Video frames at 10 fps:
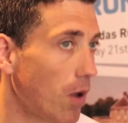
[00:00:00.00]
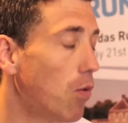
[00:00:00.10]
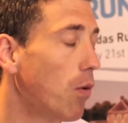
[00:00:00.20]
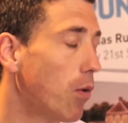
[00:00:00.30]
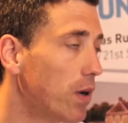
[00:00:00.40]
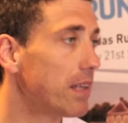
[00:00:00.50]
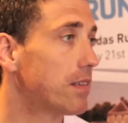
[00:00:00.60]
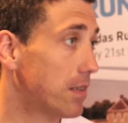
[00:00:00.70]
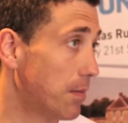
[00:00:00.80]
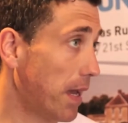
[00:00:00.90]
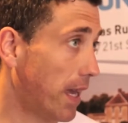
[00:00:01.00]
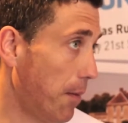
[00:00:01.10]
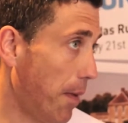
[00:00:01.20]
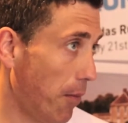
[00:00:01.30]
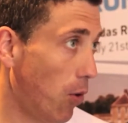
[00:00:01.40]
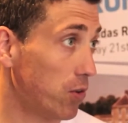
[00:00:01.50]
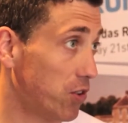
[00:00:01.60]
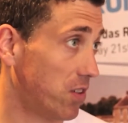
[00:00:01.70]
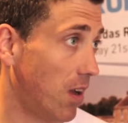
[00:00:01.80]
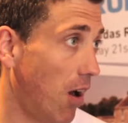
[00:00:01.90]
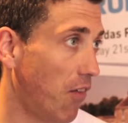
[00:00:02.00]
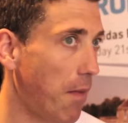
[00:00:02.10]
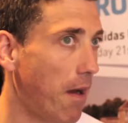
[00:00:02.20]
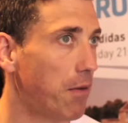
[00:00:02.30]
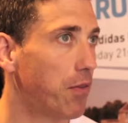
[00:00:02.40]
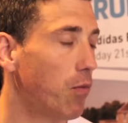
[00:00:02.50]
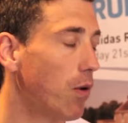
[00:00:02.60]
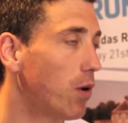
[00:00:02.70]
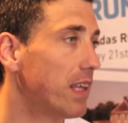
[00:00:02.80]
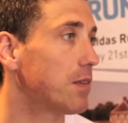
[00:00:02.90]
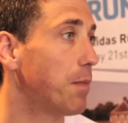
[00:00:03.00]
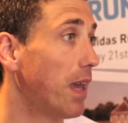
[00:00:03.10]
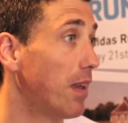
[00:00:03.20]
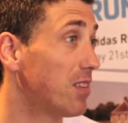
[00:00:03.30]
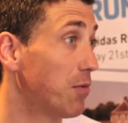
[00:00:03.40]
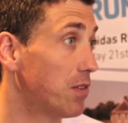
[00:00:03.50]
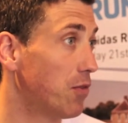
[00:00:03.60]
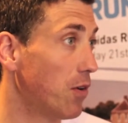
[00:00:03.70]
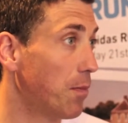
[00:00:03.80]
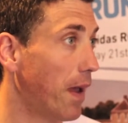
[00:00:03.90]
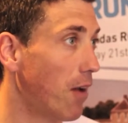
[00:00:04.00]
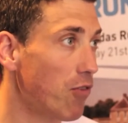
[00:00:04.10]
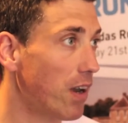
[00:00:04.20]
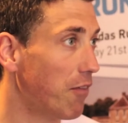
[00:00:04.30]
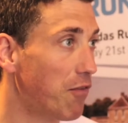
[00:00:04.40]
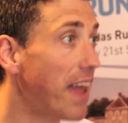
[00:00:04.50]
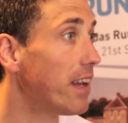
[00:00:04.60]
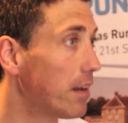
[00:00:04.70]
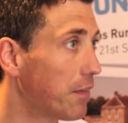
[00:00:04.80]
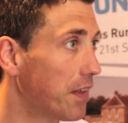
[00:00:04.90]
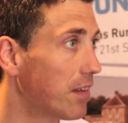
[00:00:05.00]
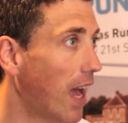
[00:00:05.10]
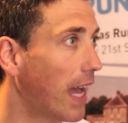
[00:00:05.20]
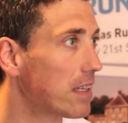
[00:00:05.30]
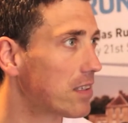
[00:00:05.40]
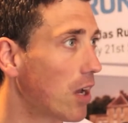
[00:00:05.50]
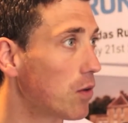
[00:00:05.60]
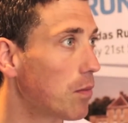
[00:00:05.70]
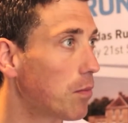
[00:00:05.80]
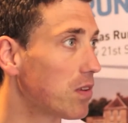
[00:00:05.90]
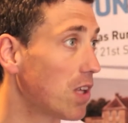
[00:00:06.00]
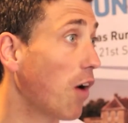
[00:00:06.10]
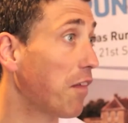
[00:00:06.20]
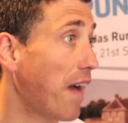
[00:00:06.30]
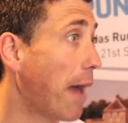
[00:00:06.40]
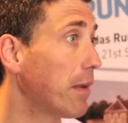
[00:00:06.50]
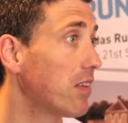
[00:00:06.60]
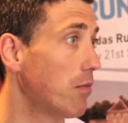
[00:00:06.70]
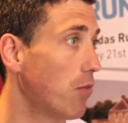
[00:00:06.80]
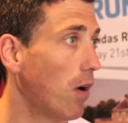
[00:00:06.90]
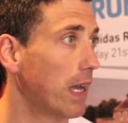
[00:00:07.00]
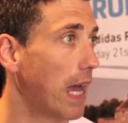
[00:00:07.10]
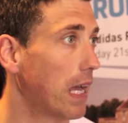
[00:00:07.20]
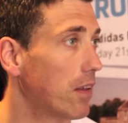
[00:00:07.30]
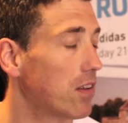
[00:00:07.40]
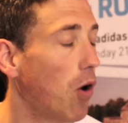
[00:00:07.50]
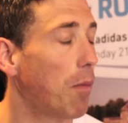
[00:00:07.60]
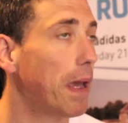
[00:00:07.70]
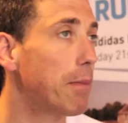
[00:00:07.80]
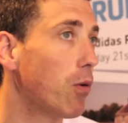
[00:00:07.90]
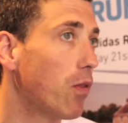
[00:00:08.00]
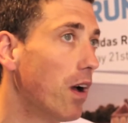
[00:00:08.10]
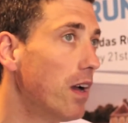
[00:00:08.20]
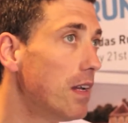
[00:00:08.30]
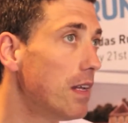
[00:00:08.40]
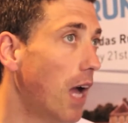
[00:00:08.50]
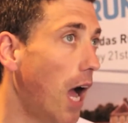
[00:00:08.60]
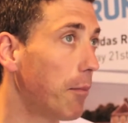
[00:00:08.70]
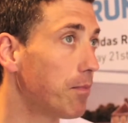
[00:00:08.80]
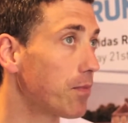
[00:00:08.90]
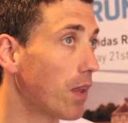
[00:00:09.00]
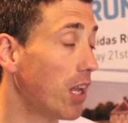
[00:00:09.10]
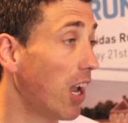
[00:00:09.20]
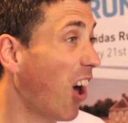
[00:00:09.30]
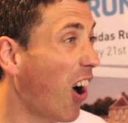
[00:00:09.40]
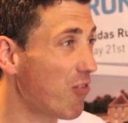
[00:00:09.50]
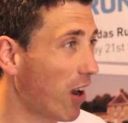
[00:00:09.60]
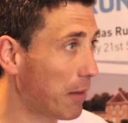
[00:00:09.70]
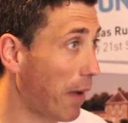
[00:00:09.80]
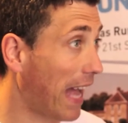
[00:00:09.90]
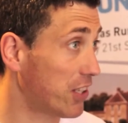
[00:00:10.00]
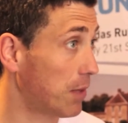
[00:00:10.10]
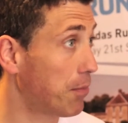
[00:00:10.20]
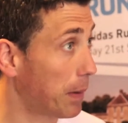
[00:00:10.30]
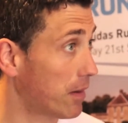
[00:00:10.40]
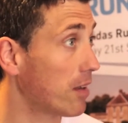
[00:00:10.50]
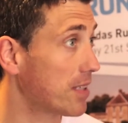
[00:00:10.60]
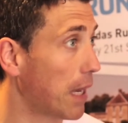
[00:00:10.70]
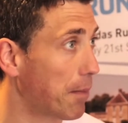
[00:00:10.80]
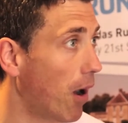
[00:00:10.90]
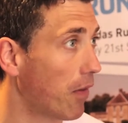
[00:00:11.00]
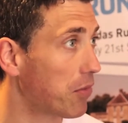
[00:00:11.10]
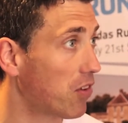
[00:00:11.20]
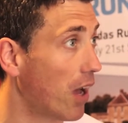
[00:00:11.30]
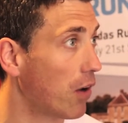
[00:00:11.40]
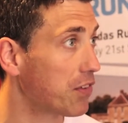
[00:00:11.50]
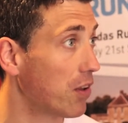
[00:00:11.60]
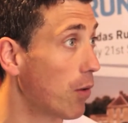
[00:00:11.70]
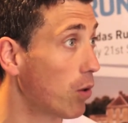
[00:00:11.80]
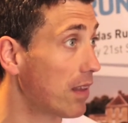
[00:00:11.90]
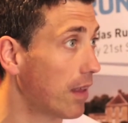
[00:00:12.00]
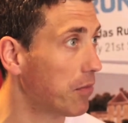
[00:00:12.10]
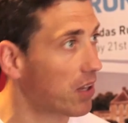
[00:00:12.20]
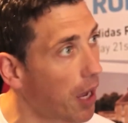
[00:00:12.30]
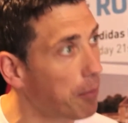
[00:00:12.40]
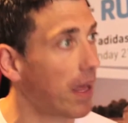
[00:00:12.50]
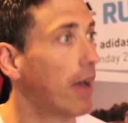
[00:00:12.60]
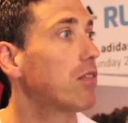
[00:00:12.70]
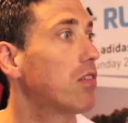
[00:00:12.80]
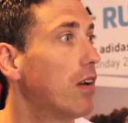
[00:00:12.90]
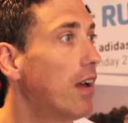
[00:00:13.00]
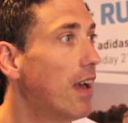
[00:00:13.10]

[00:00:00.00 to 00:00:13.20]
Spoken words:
Well, we wanted to make it a bit more than just a half marathon. We wanted to really be a real event of the day. So there's a lot of families in Reigate, there's a lot of people that like running, but actually probably don't take part themselves. So we wanted them to come down to